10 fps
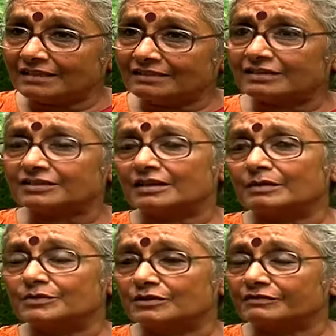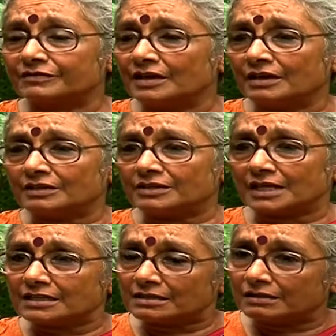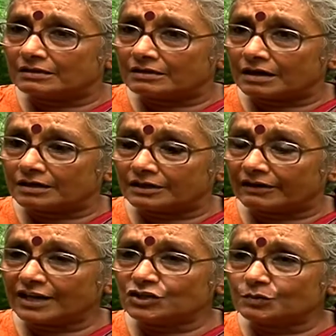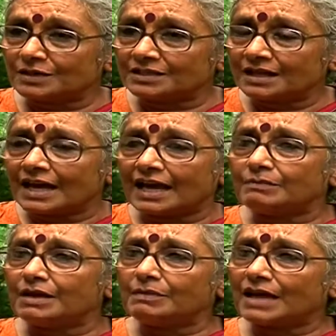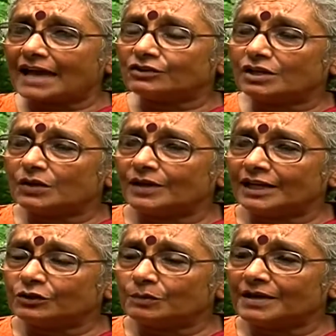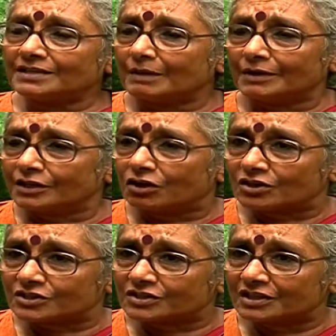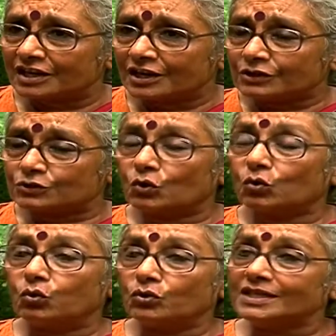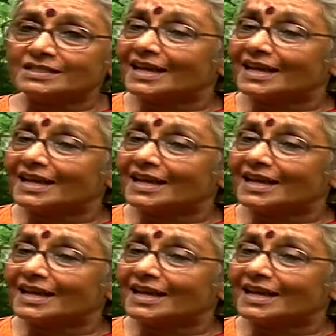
health, in terms of genital derangement, and maybe actually willing to pay some other costs. So who